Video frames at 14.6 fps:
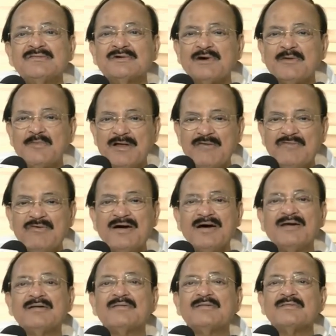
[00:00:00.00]
couple of
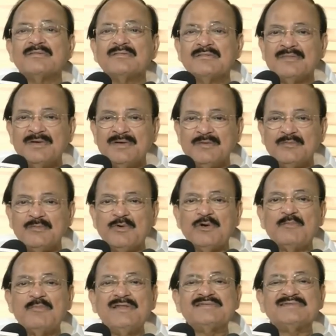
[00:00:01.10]
uh, more
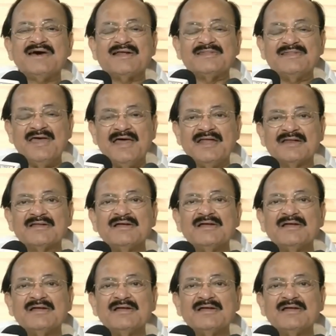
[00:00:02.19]
bills are there.